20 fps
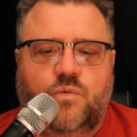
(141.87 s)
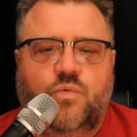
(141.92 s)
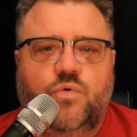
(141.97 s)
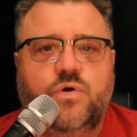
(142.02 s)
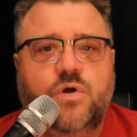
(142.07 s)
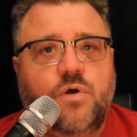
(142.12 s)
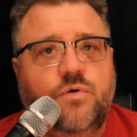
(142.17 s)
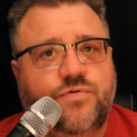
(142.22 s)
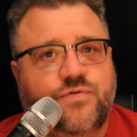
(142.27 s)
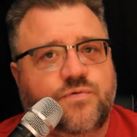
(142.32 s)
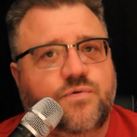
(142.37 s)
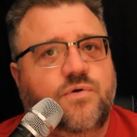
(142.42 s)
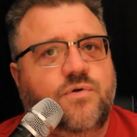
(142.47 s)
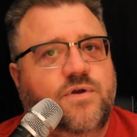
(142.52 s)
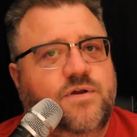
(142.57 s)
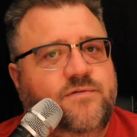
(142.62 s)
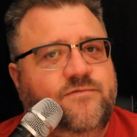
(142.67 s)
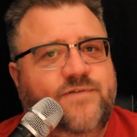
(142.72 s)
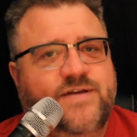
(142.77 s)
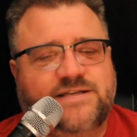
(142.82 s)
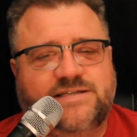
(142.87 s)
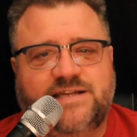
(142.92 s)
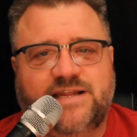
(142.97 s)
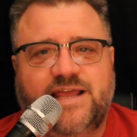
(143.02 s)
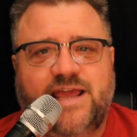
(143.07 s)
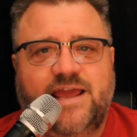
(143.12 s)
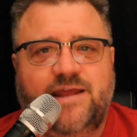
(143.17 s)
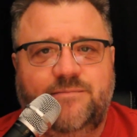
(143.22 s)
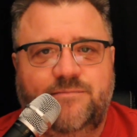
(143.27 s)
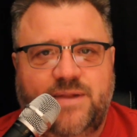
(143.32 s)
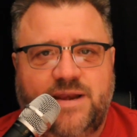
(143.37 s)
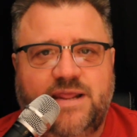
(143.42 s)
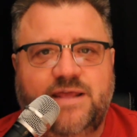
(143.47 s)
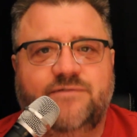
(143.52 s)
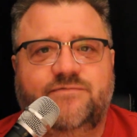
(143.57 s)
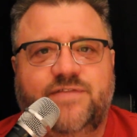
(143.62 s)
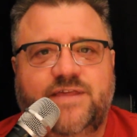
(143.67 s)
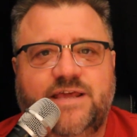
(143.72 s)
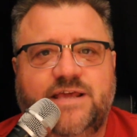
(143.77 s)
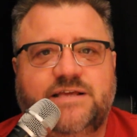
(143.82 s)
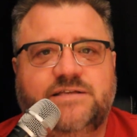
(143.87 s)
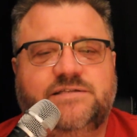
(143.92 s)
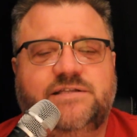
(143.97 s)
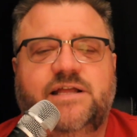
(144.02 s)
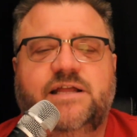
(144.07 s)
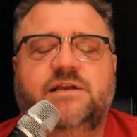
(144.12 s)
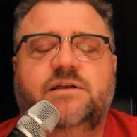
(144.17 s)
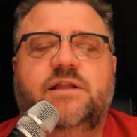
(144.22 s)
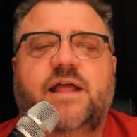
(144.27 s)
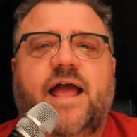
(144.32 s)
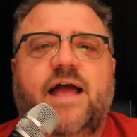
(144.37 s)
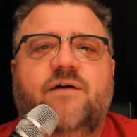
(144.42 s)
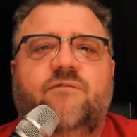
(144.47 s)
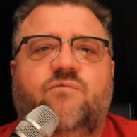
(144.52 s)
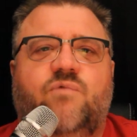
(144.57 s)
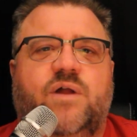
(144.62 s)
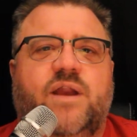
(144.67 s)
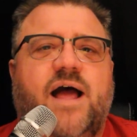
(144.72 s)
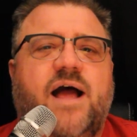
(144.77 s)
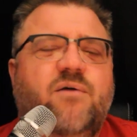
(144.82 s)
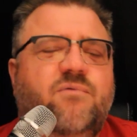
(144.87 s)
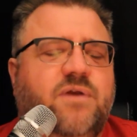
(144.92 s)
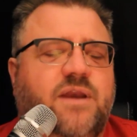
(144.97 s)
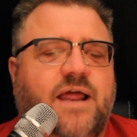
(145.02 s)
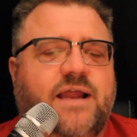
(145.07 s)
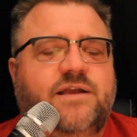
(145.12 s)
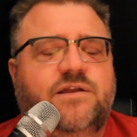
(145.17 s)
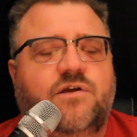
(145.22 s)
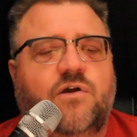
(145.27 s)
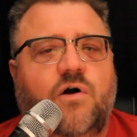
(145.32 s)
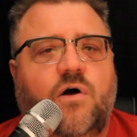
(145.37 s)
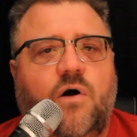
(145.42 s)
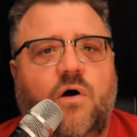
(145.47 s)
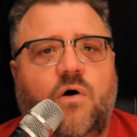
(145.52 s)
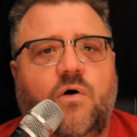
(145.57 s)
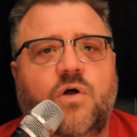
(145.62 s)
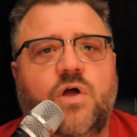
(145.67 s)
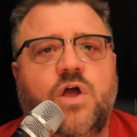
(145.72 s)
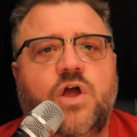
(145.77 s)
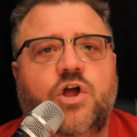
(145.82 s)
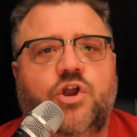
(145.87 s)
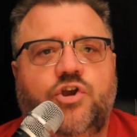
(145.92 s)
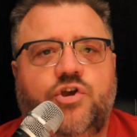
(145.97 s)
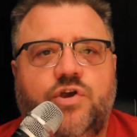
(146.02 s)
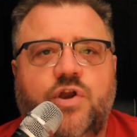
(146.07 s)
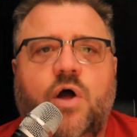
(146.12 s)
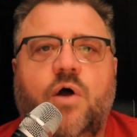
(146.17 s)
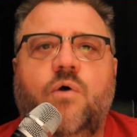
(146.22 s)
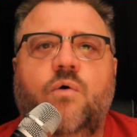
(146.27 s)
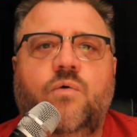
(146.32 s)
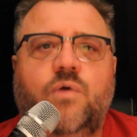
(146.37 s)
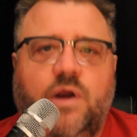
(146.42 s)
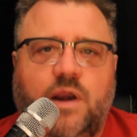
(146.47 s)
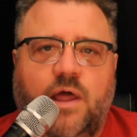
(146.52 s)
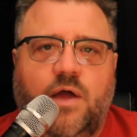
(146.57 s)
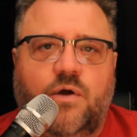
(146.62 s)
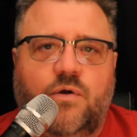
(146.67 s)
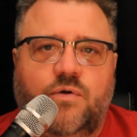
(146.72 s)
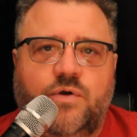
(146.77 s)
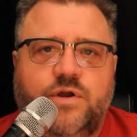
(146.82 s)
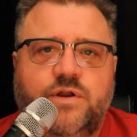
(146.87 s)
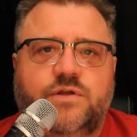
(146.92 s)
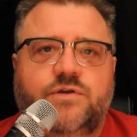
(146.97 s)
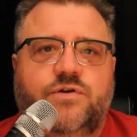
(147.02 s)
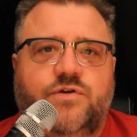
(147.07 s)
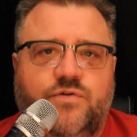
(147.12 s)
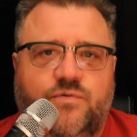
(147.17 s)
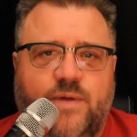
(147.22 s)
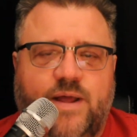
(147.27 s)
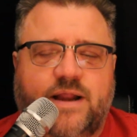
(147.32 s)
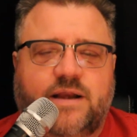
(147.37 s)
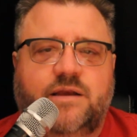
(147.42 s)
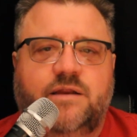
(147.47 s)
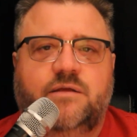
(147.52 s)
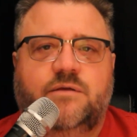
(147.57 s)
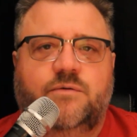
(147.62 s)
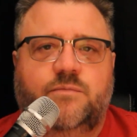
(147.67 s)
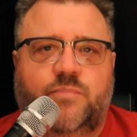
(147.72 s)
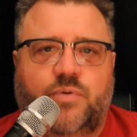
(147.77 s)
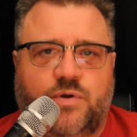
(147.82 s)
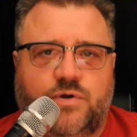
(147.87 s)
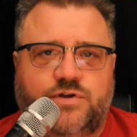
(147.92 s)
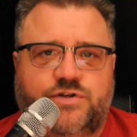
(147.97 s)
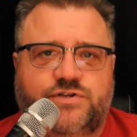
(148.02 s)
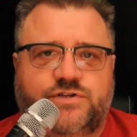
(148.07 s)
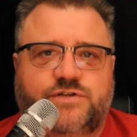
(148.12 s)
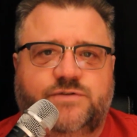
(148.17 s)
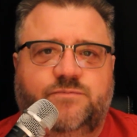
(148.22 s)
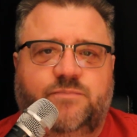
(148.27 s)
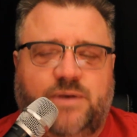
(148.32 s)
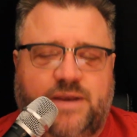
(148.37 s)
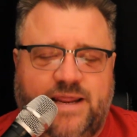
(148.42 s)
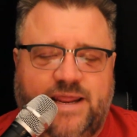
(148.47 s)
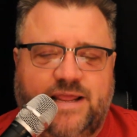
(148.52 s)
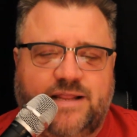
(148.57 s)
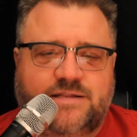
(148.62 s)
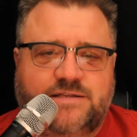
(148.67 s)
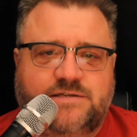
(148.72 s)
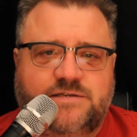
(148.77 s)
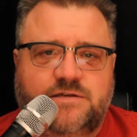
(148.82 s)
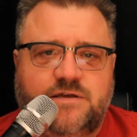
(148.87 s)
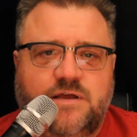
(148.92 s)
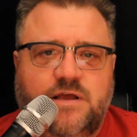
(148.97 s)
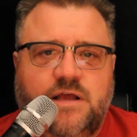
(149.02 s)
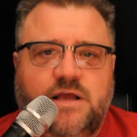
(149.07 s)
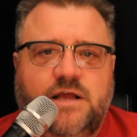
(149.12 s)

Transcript: We'll go through and investigate many of these that have what I would like to call no-load direct purchase plans.